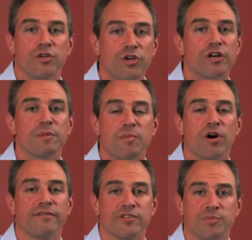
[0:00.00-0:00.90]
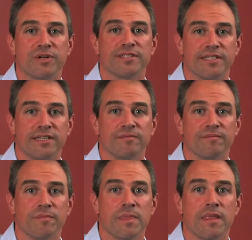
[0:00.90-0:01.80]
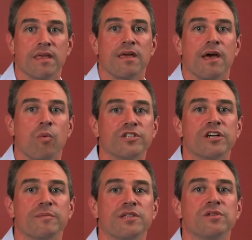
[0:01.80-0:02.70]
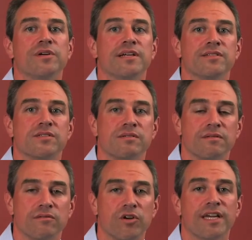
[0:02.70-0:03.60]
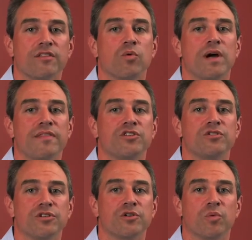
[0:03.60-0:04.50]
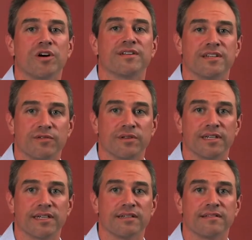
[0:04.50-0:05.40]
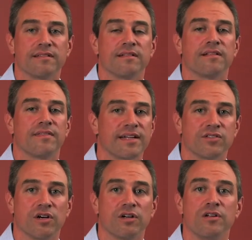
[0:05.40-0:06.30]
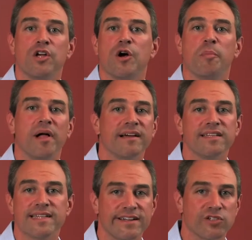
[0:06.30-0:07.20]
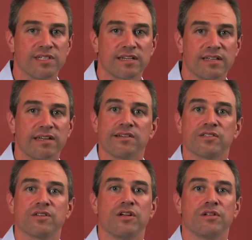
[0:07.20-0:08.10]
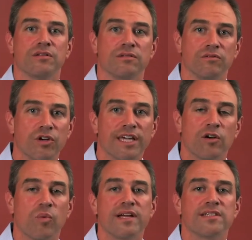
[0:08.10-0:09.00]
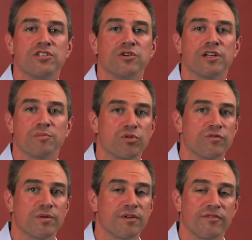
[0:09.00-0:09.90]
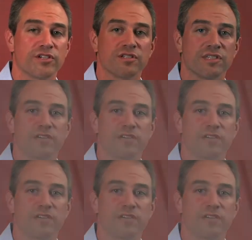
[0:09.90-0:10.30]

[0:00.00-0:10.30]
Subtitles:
you're going to be part of the sprint team. And what you're going to be doing is looking at the way that you do your work differently. That's all. Applying these Agile techniques, looking at ways that you can improve the efficiency